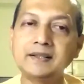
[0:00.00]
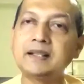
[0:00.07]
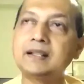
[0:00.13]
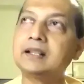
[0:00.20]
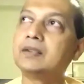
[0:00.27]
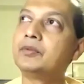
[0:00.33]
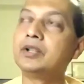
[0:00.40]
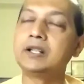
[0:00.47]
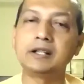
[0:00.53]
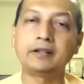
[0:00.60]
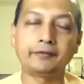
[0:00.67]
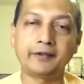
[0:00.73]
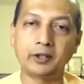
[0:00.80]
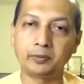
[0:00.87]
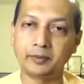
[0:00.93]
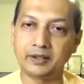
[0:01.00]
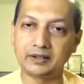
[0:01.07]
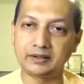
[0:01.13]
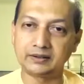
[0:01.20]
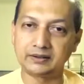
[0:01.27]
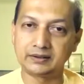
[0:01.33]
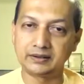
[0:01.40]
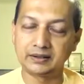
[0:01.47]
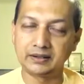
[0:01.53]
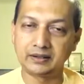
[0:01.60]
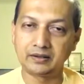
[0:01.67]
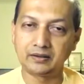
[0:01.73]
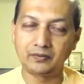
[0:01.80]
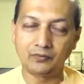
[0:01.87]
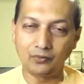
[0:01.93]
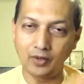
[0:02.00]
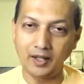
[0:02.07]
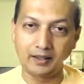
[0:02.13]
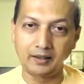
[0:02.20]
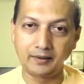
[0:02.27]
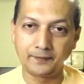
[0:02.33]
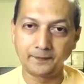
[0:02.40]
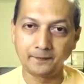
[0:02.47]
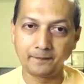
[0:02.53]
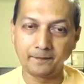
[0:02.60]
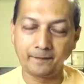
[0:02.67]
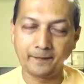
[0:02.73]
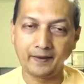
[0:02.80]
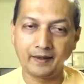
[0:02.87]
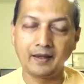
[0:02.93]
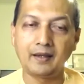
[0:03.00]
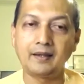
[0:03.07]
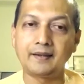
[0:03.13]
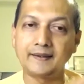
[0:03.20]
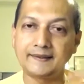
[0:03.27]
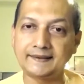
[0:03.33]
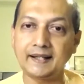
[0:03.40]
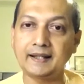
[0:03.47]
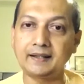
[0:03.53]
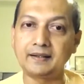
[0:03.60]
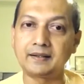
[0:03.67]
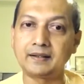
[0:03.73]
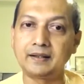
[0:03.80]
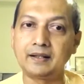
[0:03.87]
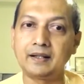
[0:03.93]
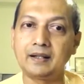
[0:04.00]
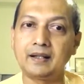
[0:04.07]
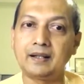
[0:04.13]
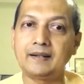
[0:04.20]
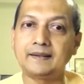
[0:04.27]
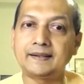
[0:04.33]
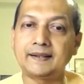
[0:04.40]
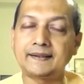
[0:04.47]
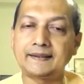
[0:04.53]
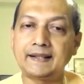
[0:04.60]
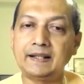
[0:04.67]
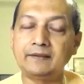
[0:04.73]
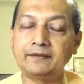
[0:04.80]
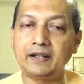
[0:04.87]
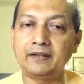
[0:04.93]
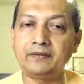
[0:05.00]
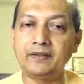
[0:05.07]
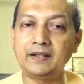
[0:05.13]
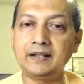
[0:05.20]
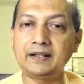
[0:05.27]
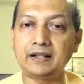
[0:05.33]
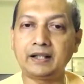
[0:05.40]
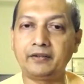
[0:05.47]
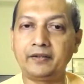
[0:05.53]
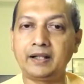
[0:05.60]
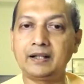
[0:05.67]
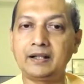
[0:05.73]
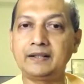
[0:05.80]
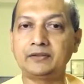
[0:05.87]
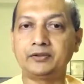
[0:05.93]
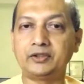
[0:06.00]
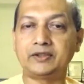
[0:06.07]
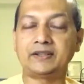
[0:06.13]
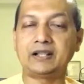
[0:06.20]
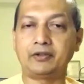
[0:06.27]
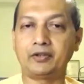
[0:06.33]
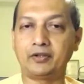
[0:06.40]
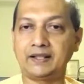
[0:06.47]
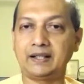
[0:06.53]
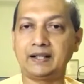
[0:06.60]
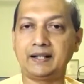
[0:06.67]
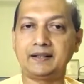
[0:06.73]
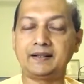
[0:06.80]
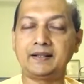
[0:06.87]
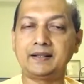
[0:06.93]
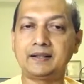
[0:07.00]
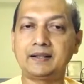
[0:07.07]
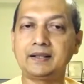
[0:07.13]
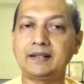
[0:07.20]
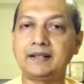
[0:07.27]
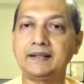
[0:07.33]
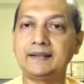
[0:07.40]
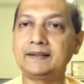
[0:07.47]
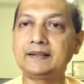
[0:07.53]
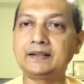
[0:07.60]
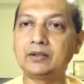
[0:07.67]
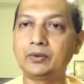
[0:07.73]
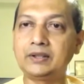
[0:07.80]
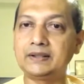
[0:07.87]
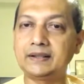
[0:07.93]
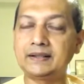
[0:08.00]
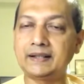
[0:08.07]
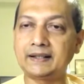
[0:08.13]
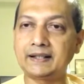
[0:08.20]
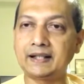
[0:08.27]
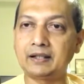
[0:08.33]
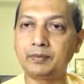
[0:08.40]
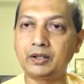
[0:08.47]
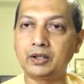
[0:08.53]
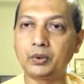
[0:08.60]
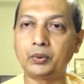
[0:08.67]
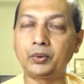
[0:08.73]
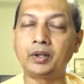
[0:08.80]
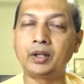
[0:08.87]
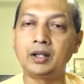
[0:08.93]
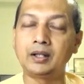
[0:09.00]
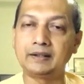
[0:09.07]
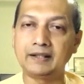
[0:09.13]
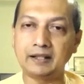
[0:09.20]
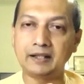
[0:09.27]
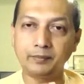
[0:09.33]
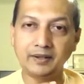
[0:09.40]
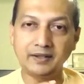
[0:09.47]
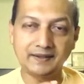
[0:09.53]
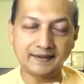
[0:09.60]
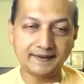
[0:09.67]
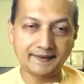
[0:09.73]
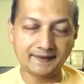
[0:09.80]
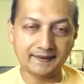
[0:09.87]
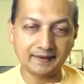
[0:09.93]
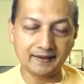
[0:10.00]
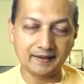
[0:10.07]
in the world of phenomena? One. Second, is the self-evident awareness, which is our real identity, is it the only thing that can be known? Let me just